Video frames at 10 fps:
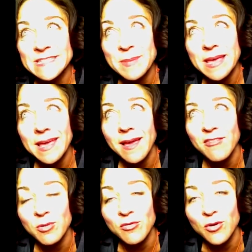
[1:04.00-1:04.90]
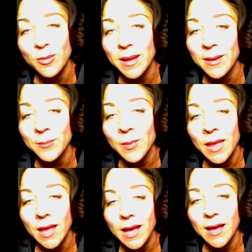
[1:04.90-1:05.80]
Speaking of performing,
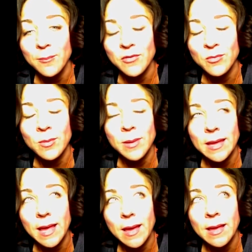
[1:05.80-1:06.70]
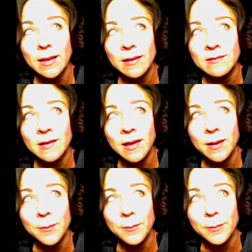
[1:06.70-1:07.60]
swimming, it
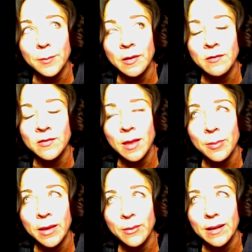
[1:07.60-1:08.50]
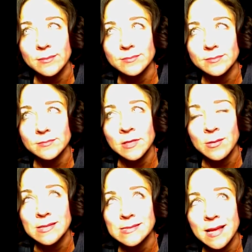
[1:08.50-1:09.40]
does not pay well.
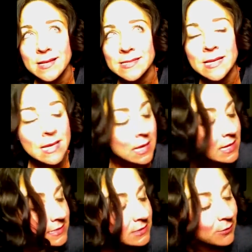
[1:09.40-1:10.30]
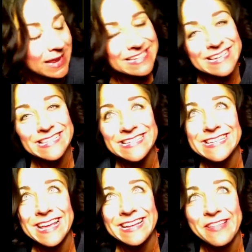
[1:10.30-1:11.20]
No, it does not. So what I did is I
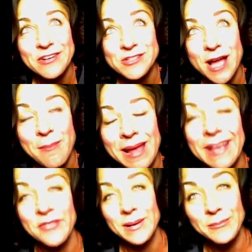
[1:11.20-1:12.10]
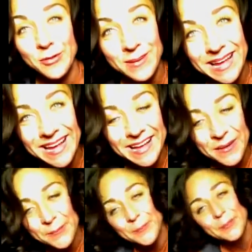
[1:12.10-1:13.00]
did take another job, and guess what I'm doing?